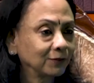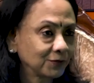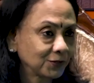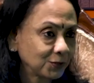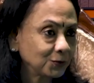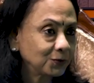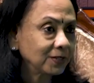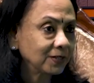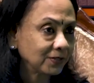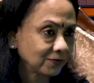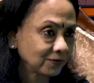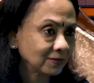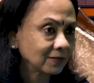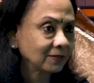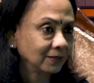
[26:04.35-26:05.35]
of students
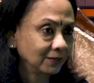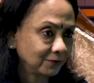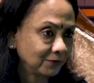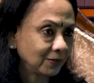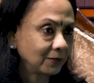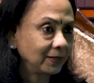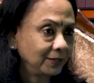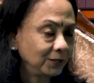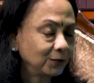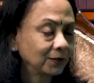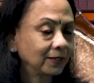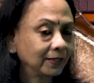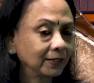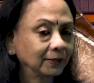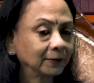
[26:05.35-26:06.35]
in your
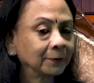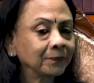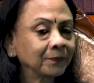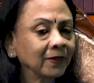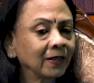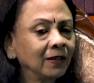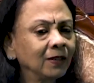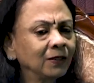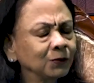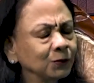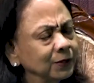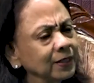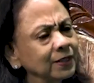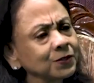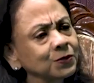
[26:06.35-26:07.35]
career.
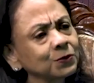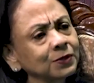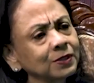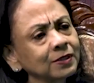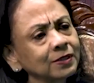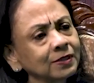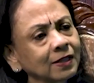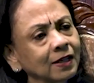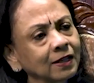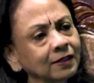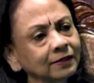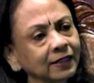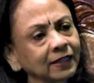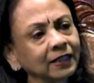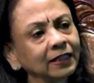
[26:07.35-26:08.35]
Today, students are
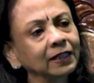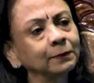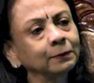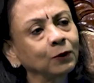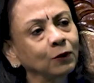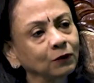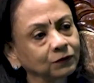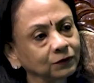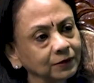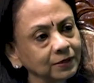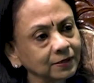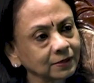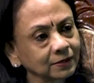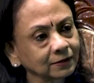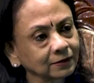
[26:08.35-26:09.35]
taking up
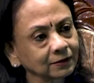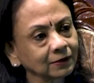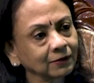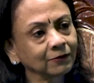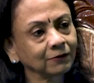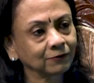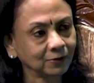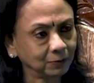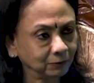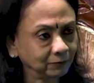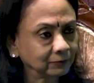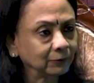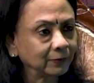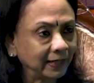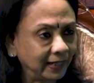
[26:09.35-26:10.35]
offers from
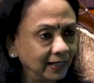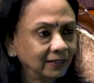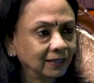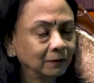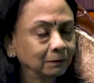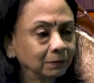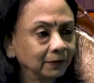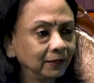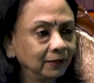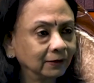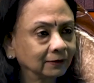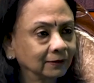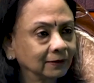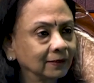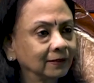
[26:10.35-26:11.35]
a company,
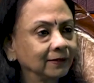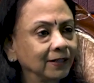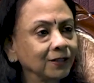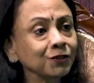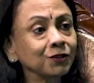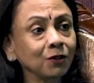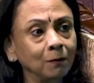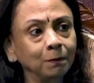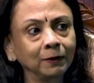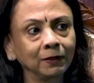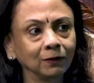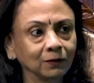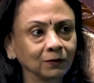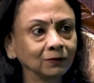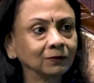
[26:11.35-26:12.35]
then shopping
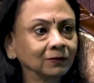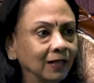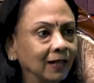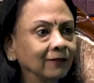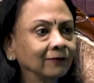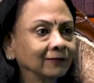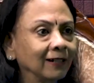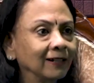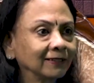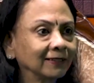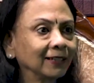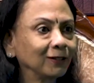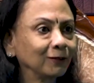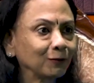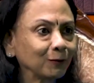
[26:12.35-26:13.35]
around. I can't
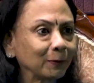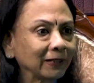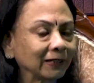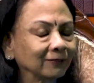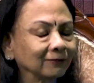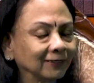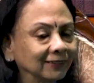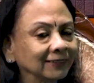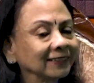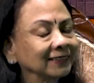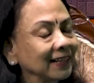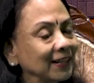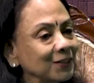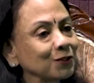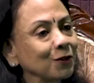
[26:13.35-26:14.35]
think of a better word
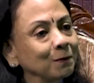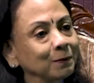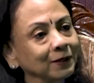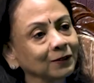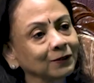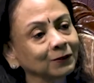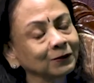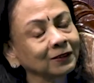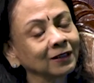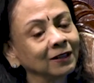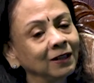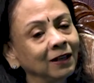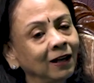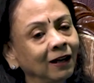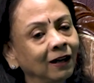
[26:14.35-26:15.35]
than shopping around.
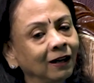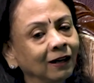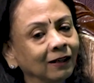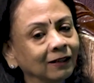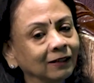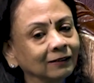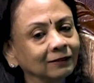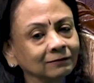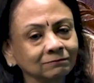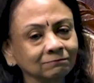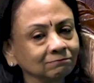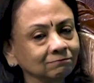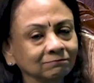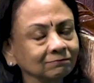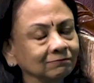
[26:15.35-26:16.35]

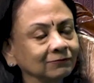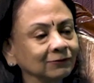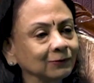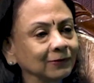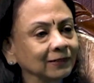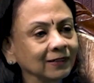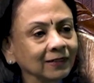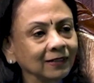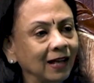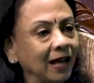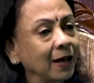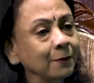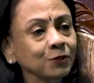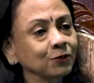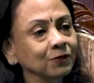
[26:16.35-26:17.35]

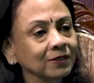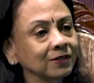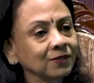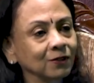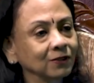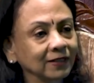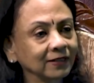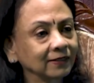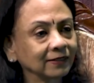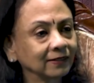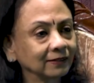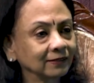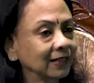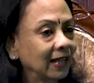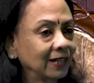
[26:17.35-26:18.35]
I'm sure it's not
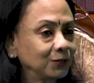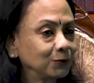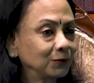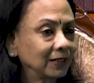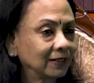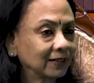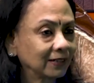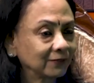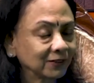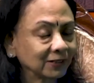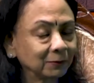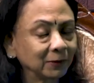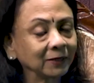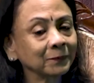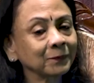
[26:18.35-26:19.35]
ethical, and you will agree with
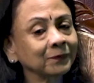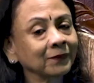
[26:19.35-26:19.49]
me.